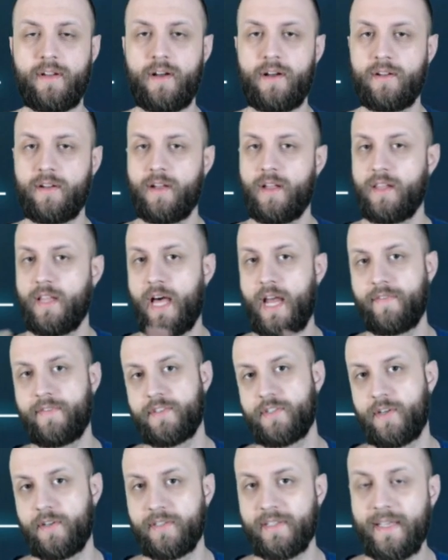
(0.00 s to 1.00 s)
a lot of
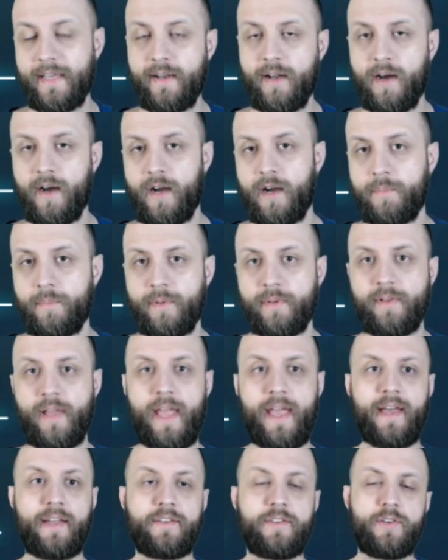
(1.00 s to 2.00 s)
it's on GitHub,
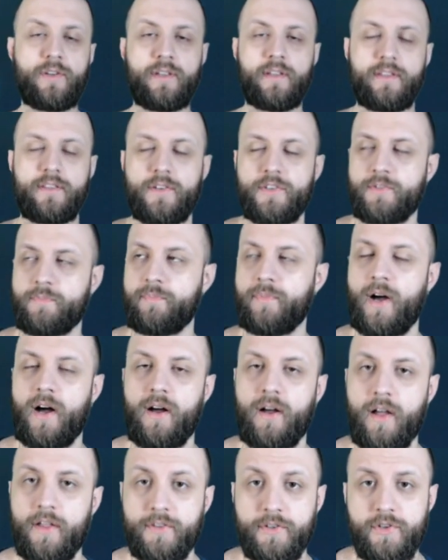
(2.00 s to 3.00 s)
and there's
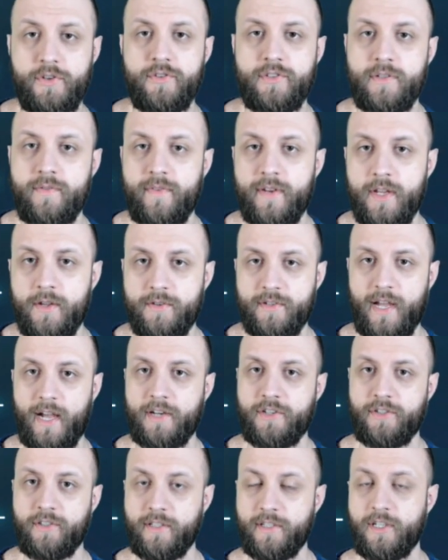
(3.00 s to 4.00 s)
other YouTube videos
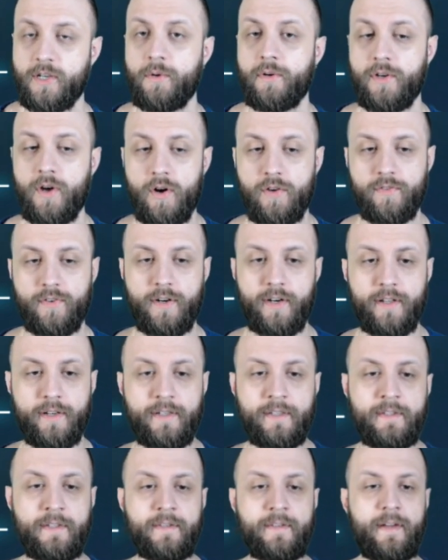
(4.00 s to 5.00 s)
actually going over it.
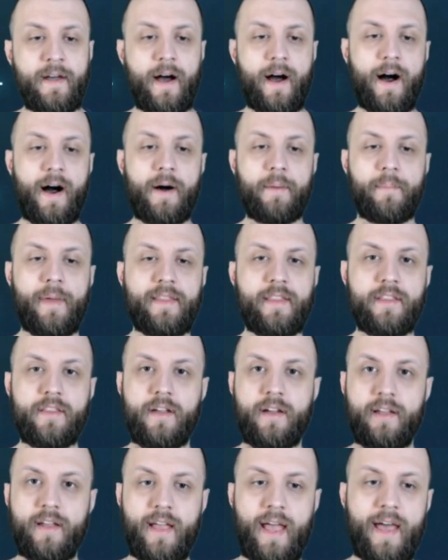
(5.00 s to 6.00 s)
And then
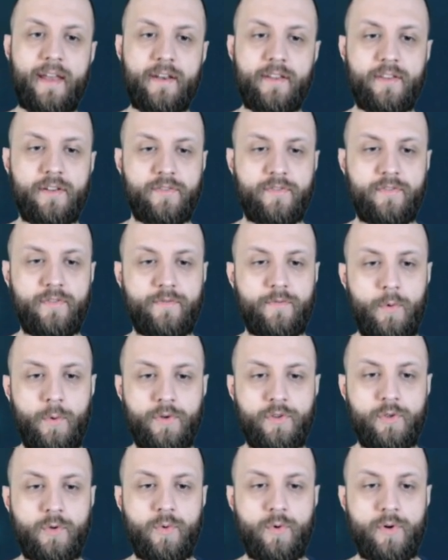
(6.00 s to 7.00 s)
the end of the
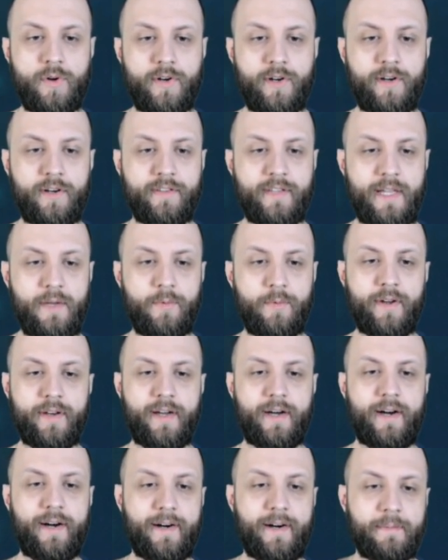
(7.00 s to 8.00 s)
fourth quarter, they want
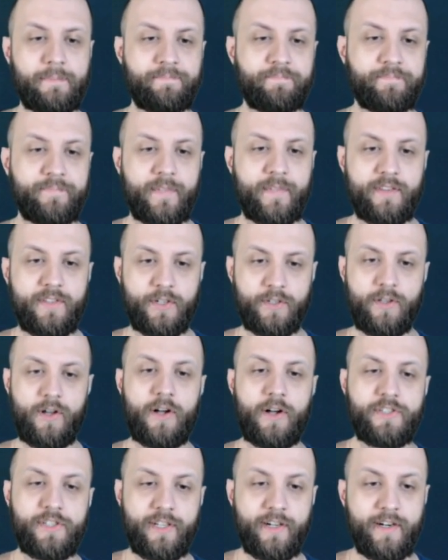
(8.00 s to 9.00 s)
to they're
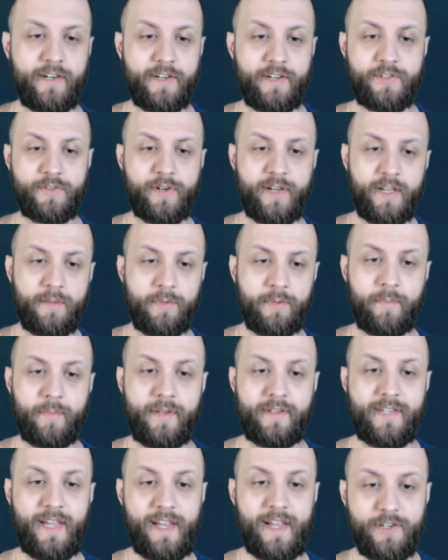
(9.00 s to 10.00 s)
launching their industry
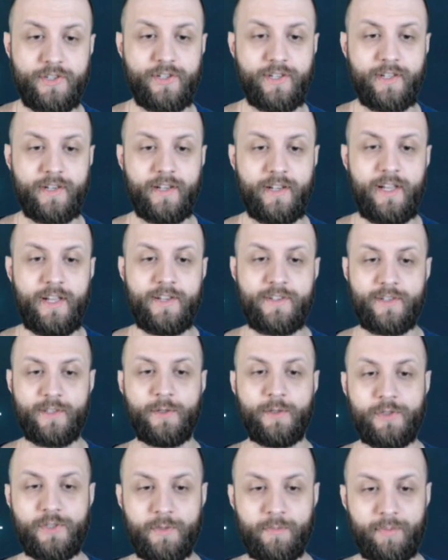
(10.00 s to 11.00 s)
implementation
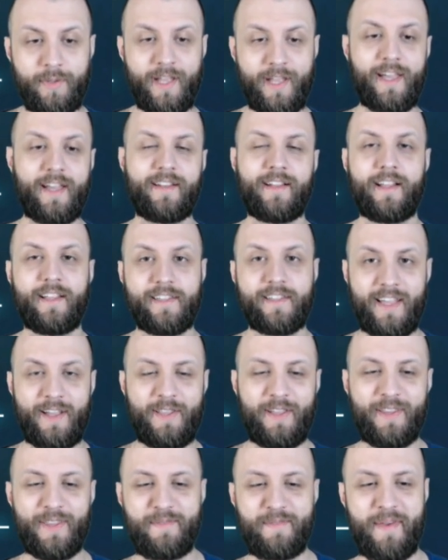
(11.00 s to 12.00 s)
solution plan. I like
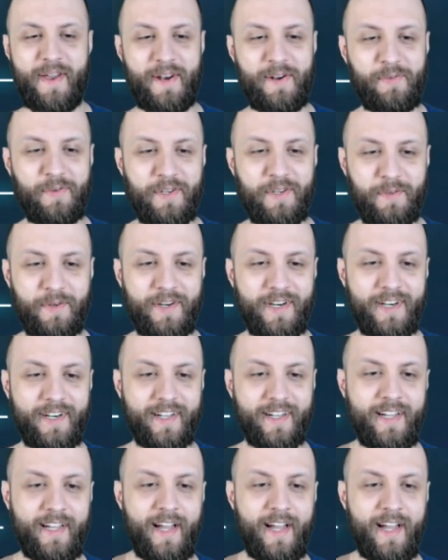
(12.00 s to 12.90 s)
that they made it one word.